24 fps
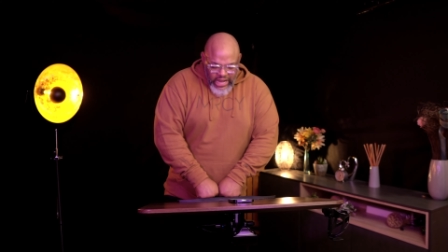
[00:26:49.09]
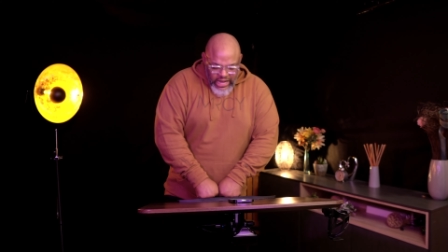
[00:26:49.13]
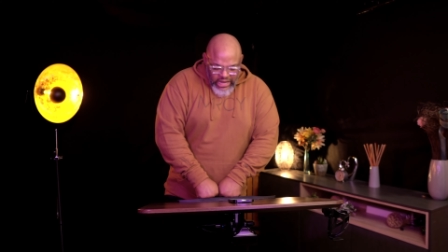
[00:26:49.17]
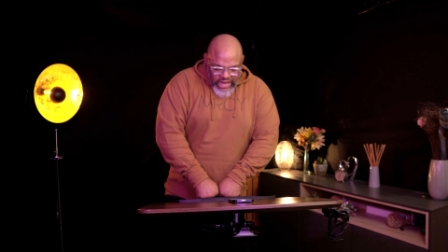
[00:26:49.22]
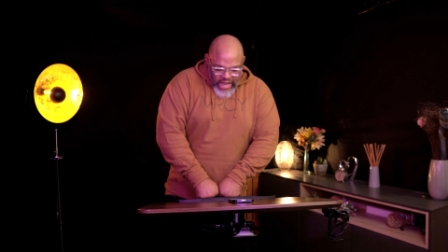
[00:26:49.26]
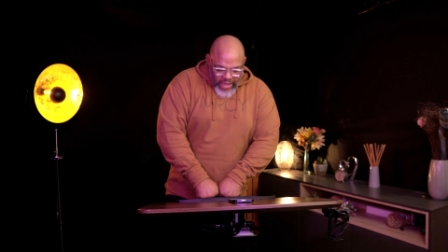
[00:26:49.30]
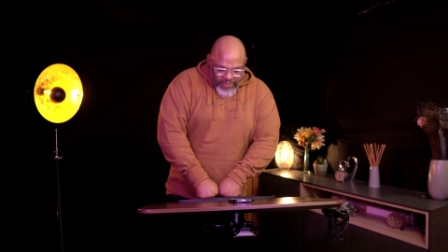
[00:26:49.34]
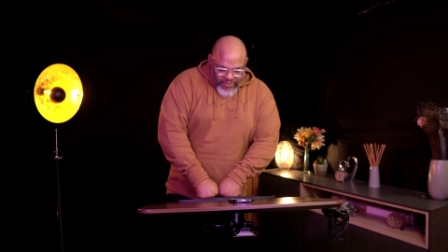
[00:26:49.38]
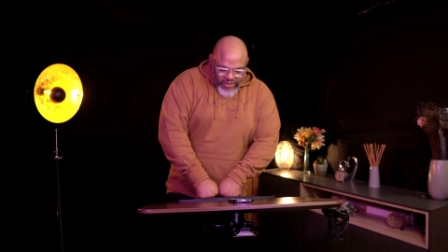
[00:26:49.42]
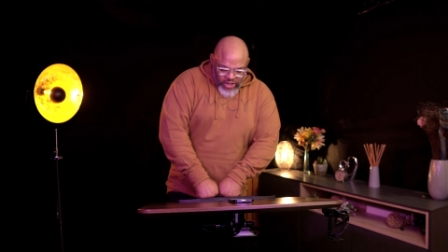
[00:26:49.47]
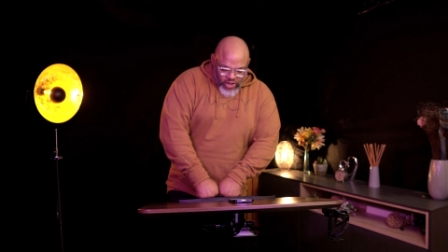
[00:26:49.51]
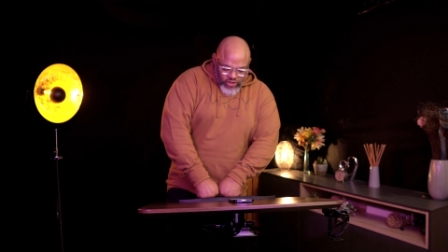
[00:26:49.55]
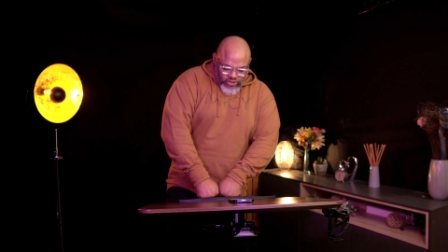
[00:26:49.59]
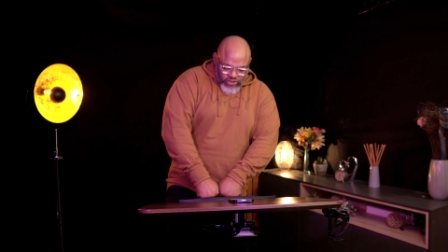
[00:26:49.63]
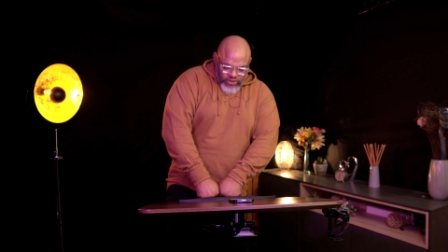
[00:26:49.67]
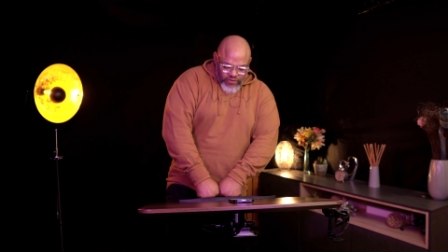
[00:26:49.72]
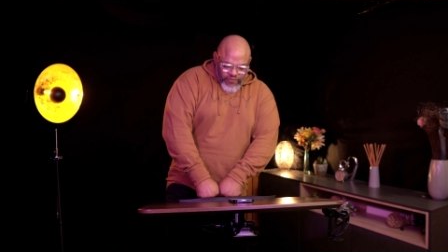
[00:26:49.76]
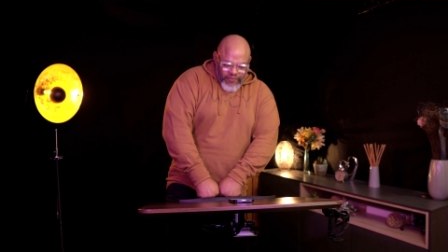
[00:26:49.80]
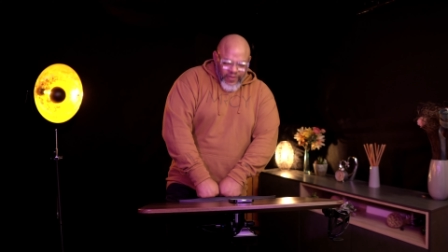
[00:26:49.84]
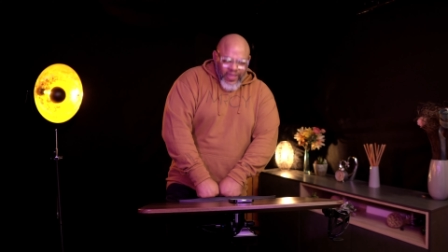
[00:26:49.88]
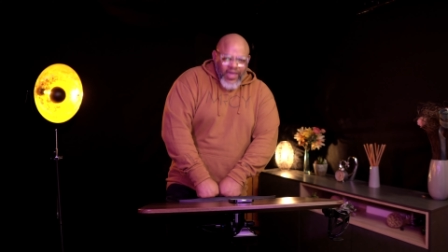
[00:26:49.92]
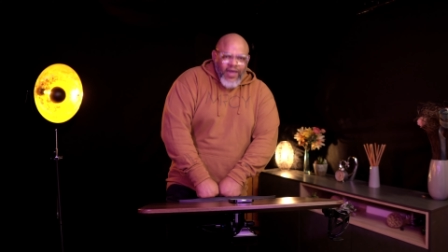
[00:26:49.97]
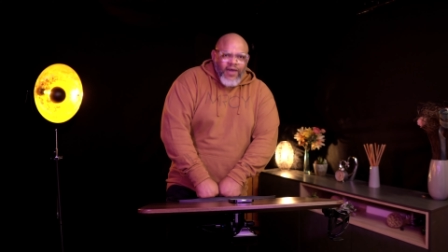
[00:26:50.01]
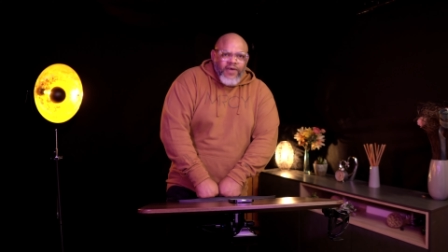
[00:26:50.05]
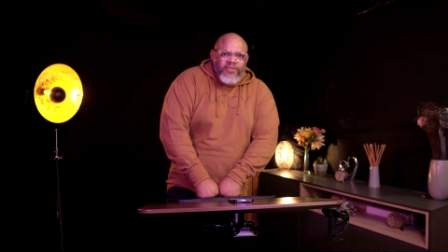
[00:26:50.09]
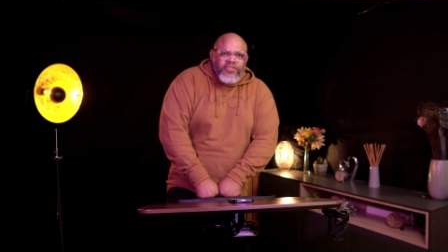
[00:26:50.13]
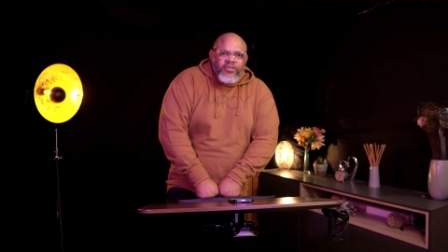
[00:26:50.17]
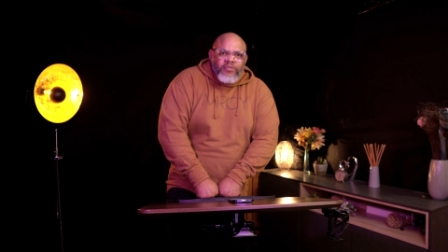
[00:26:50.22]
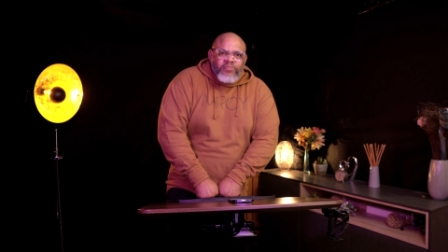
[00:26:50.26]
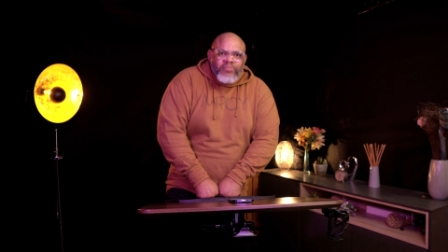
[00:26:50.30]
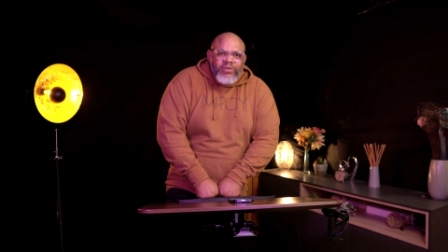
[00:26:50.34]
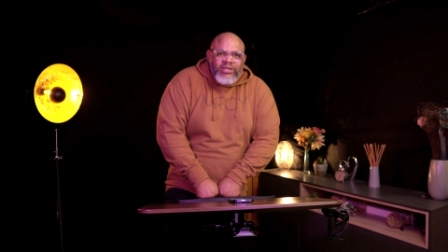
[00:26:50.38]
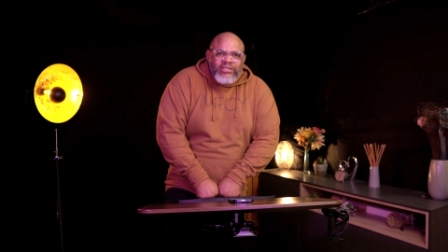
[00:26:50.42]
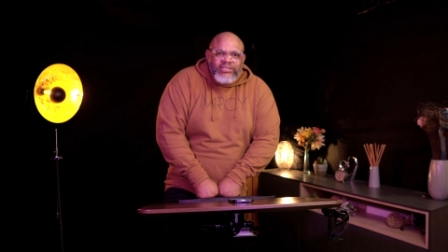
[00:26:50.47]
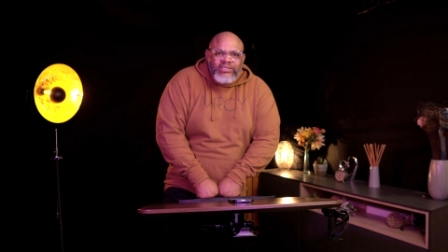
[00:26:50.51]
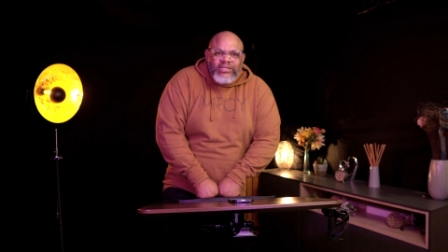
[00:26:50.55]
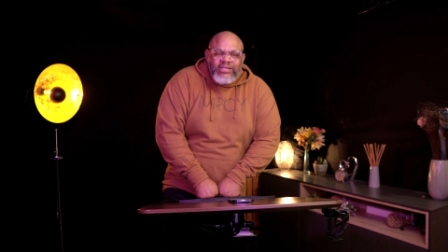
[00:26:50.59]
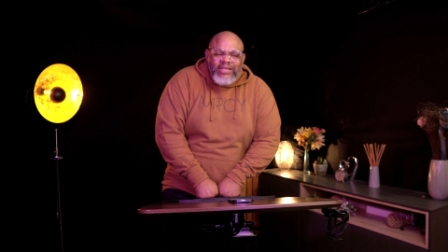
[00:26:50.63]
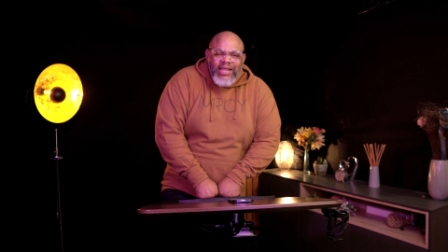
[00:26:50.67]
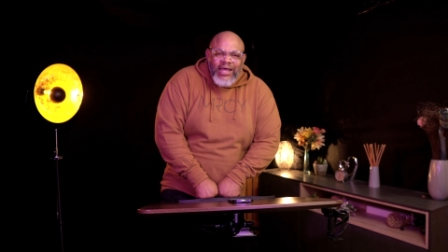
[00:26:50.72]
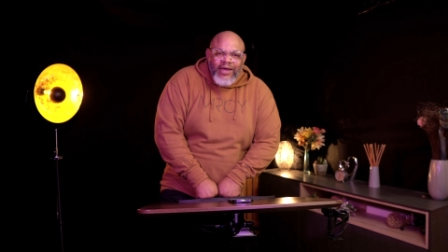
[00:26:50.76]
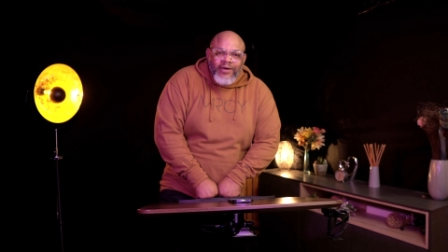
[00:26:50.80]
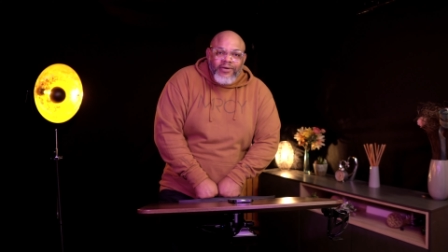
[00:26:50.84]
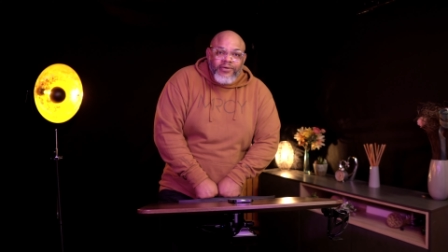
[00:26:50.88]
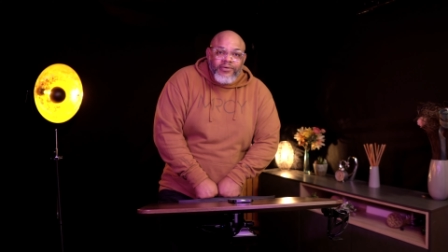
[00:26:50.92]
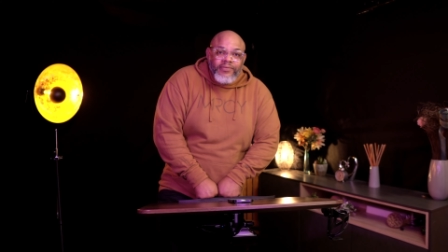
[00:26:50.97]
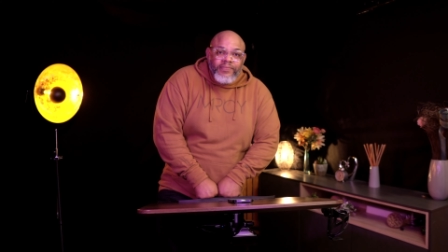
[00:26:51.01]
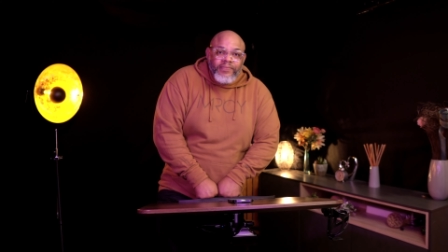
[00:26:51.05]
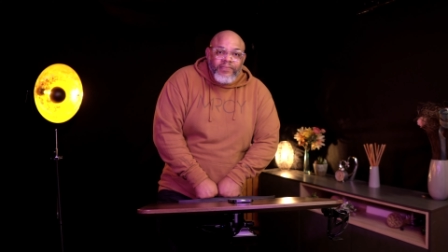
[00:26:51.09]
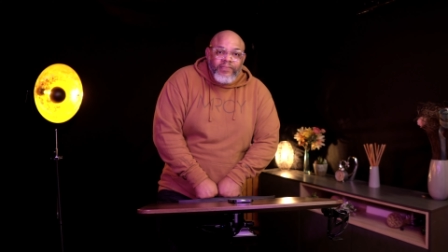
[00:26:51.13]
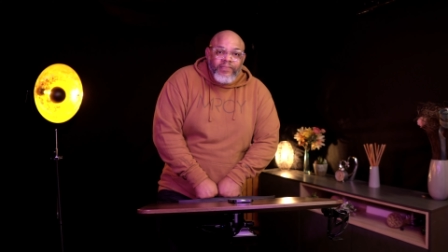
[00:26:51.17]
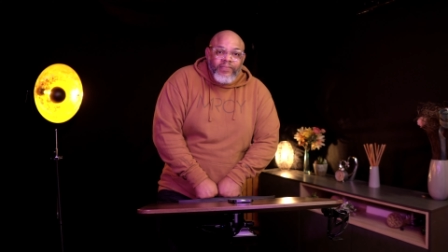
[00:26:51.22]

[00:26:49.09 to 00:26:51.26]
Now, because you've held the person down,